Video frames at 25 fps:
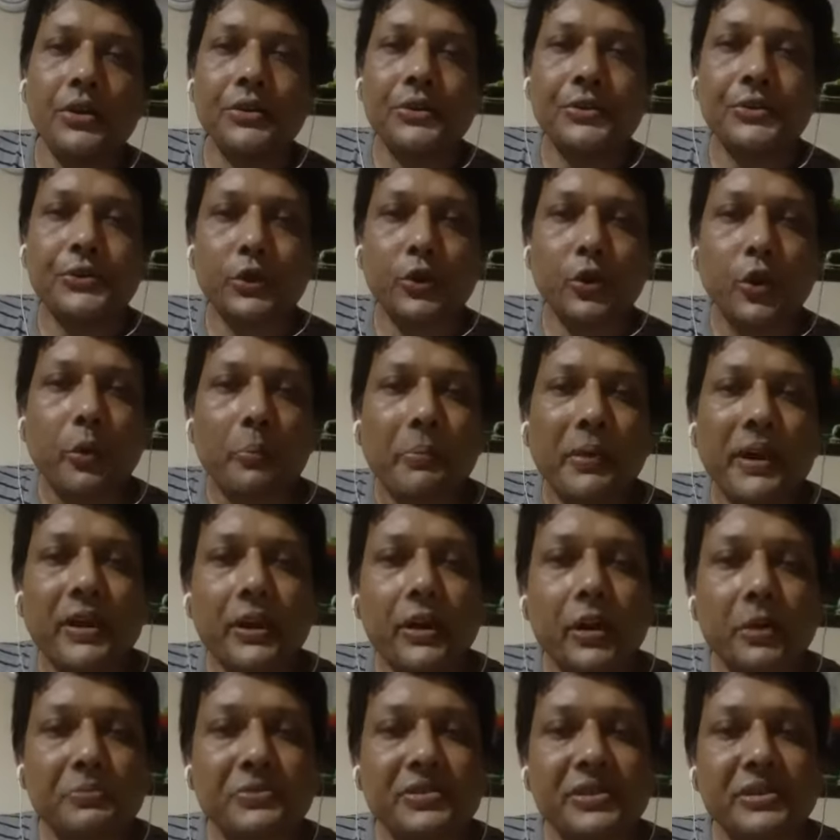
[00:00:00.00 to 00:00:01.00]
So open
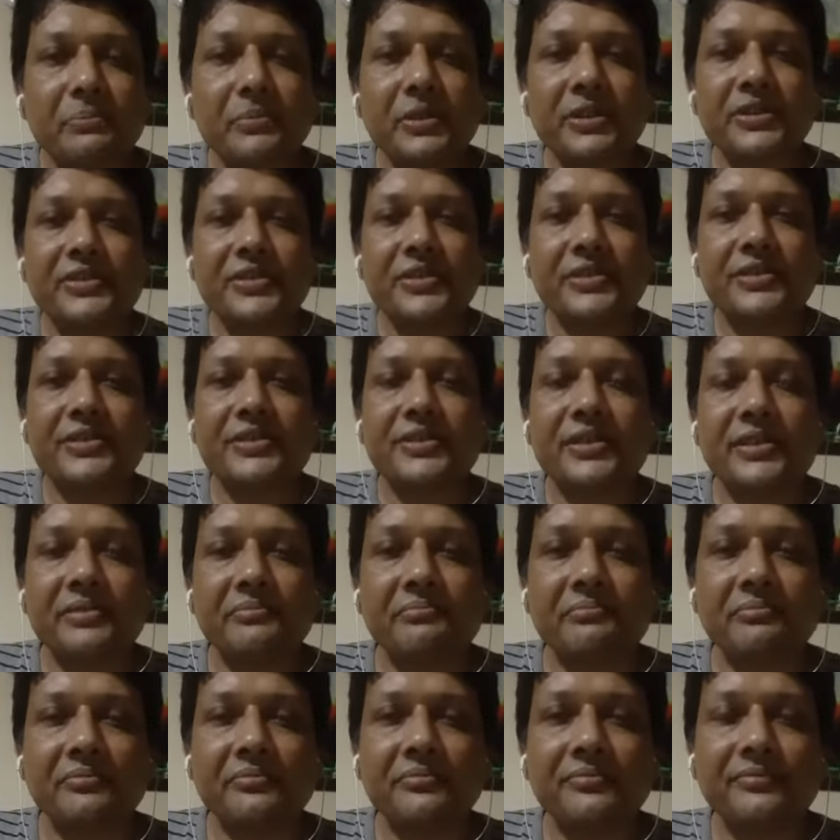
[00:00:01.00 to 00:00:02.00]
top chamber
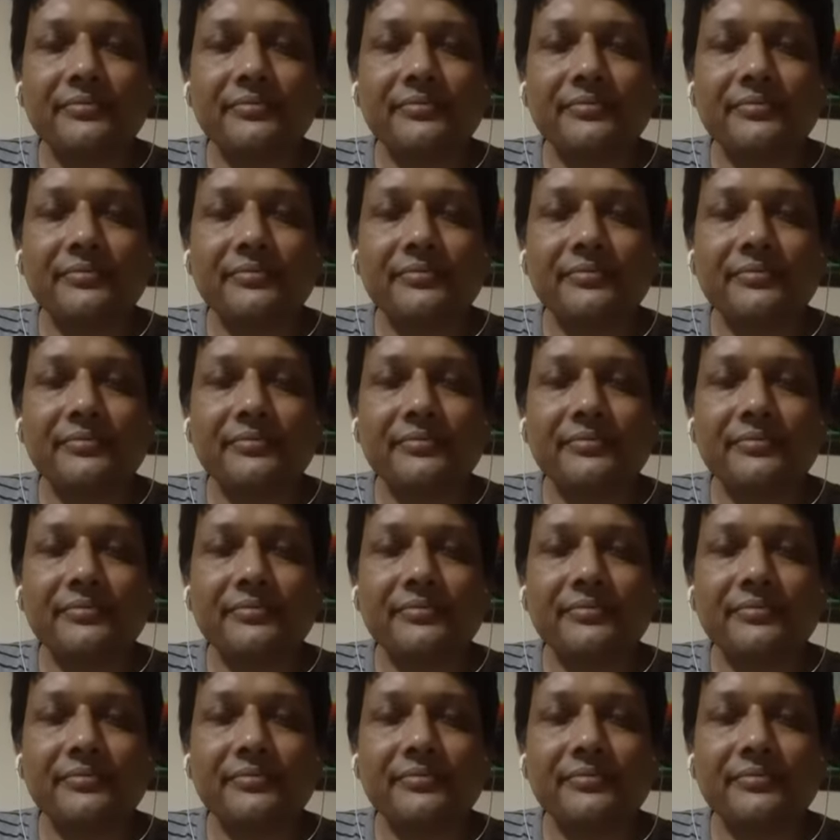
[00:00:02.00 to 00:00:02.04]
system